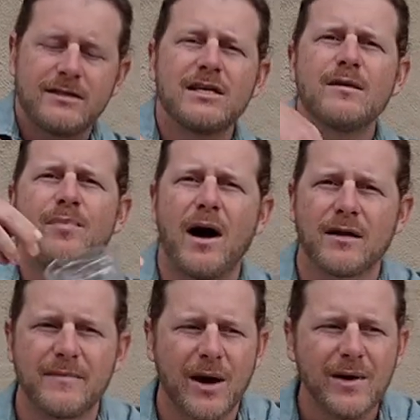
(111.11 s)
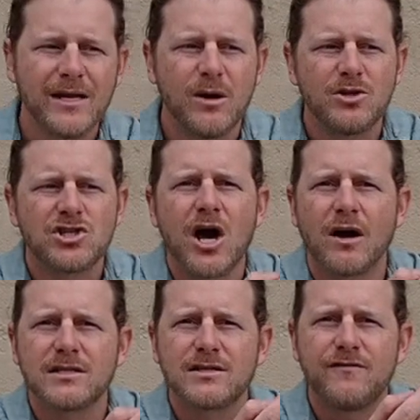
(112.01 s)
to the bottom. That way no
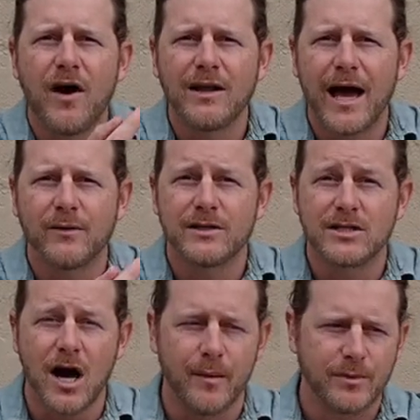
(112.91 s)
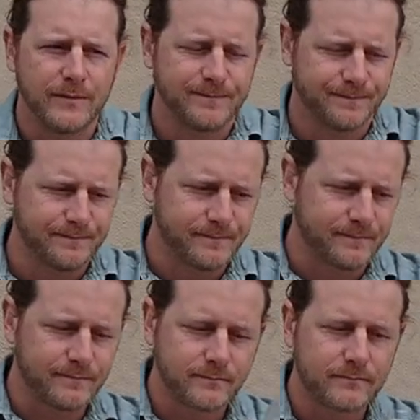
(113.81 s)
chunks fall out the top.
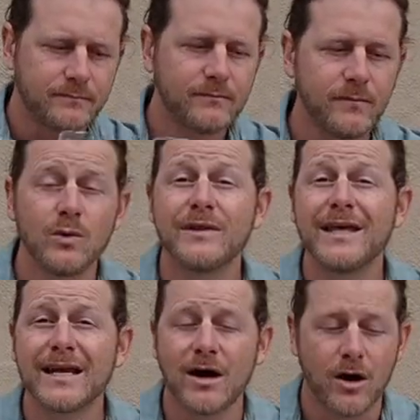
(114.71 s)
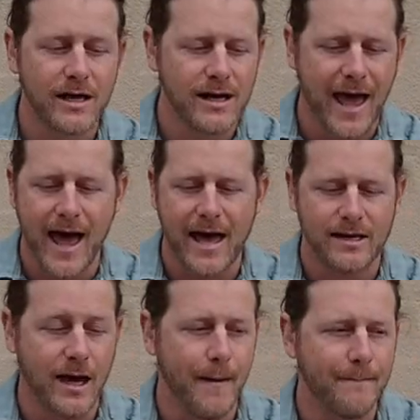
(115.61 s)
We then are going to
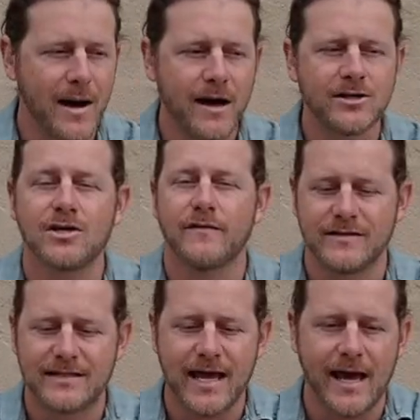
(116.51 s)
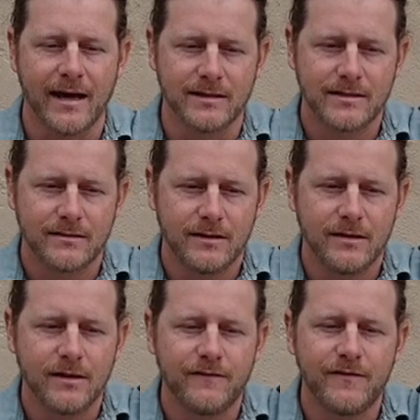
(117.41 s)
add a bunch of sand.
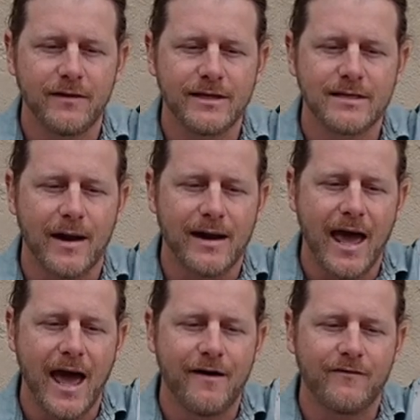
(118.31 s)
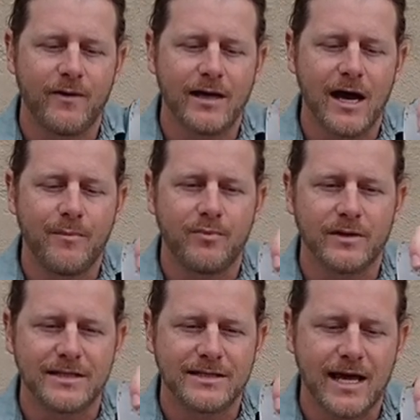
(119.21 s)
You can fill this about halfway up
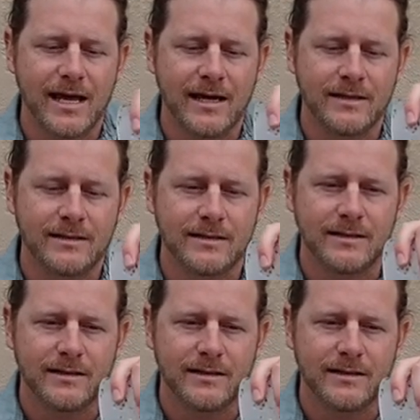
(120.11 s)
with sand.